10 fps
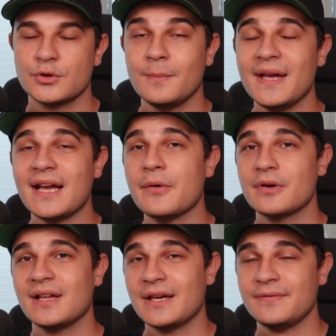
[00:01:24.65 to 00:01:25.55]
To make
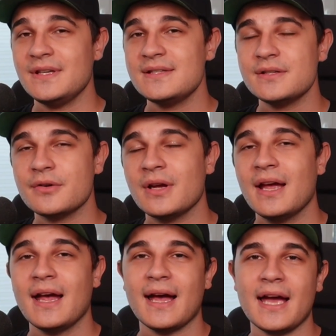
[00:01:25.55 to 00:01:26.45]
our life easier,
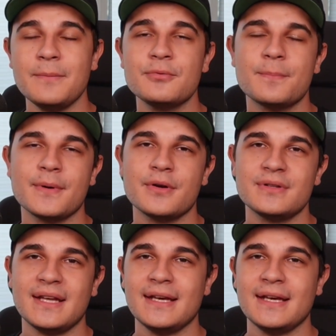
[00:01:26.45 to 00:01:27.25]
I prepared